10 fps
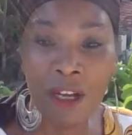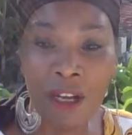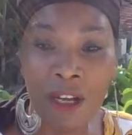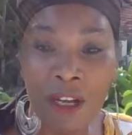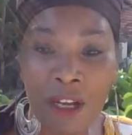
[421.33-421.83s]

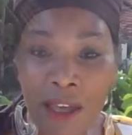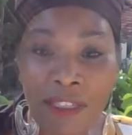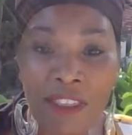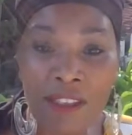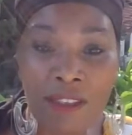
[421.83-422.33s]
where I
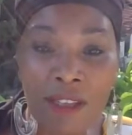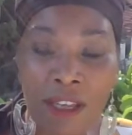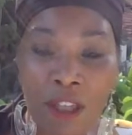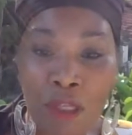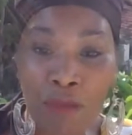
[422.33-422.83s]
had this
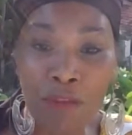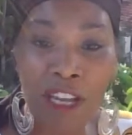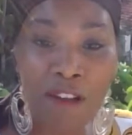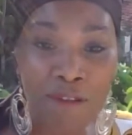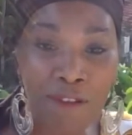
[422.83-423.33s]

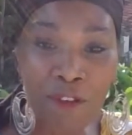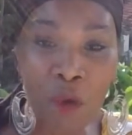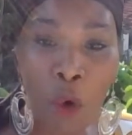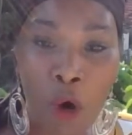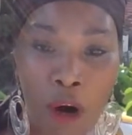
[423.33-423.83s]

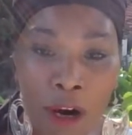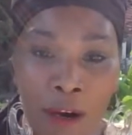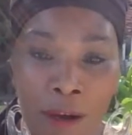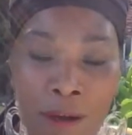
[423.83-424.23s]
three-floor